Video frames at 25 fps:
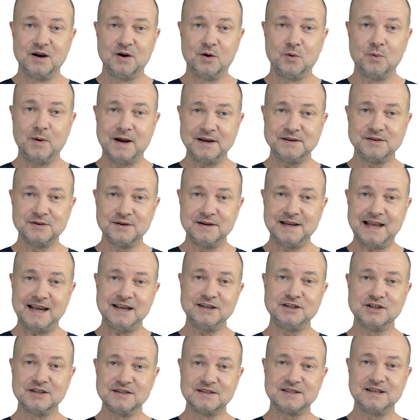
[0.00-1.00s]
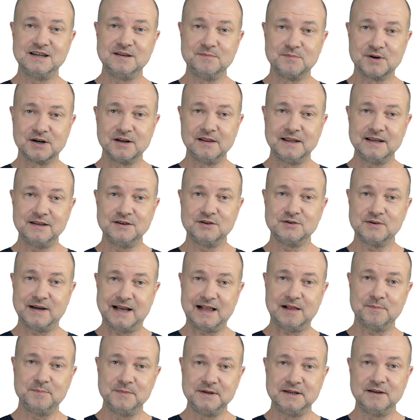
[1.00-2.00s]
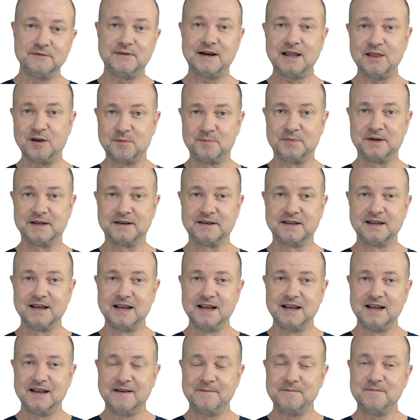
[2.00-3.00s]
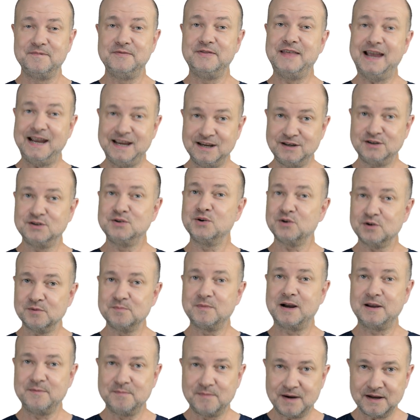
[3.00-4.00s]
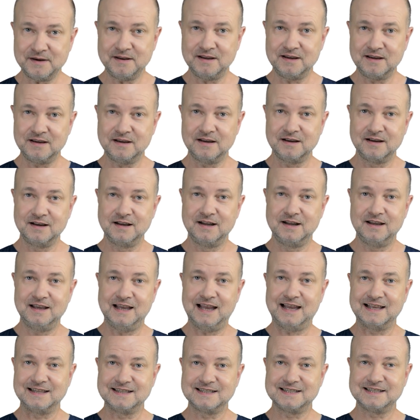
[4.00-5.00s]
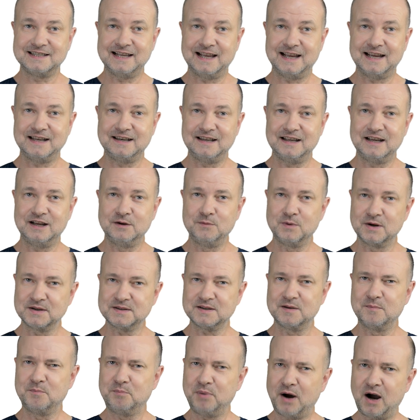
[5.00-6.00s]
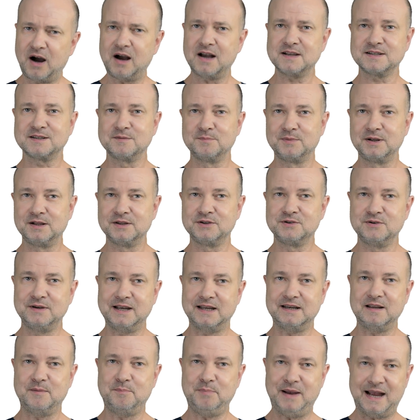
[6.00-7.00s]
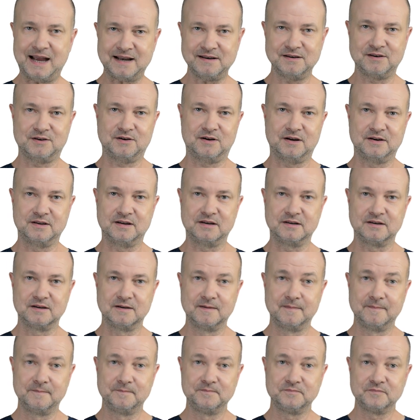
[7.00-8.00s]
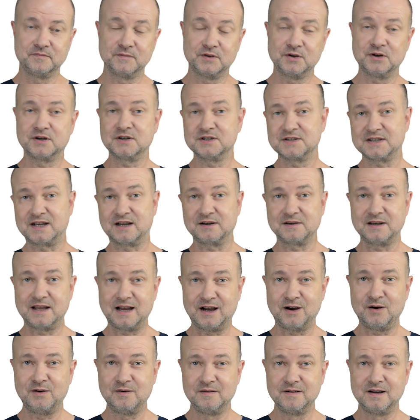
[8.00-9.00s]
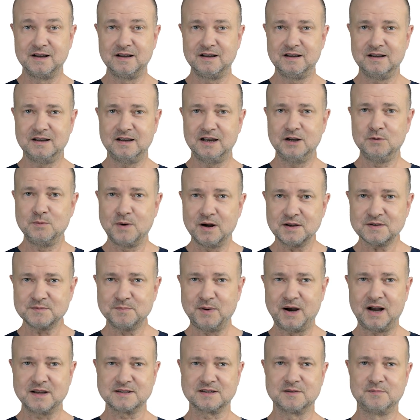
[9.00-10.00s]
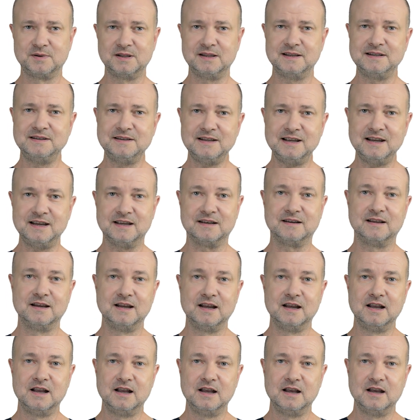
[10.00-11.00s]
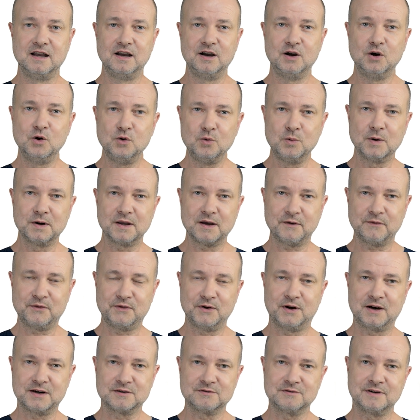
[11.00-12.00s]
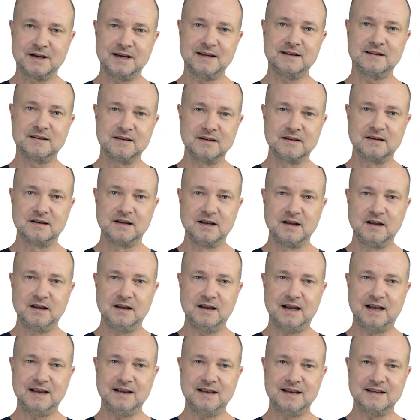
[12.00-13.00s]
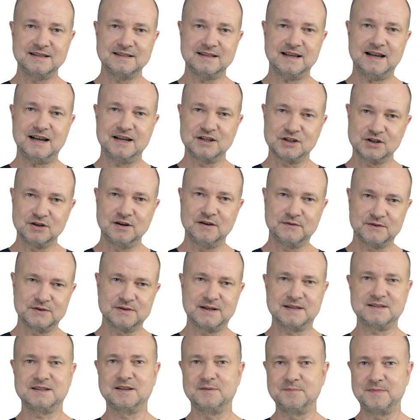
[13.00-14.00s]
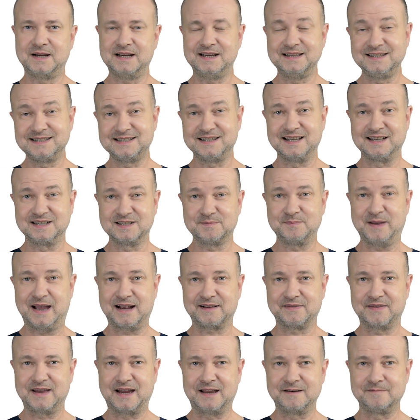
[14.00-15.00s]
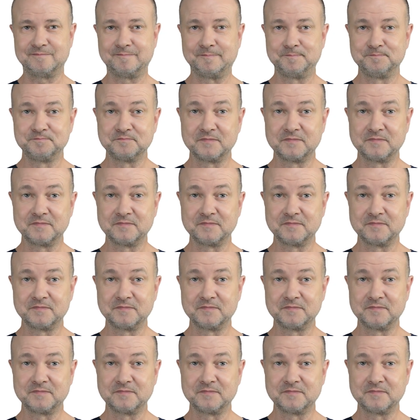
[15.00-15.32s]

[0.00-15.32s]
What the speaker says: Went to an agency in Berlin to help me develop it. They took my money and said it was impossible to get a patent on it. Turns out now, it was possible indeed. Who would have thought, right? I guess I should have trusted my instincts back then.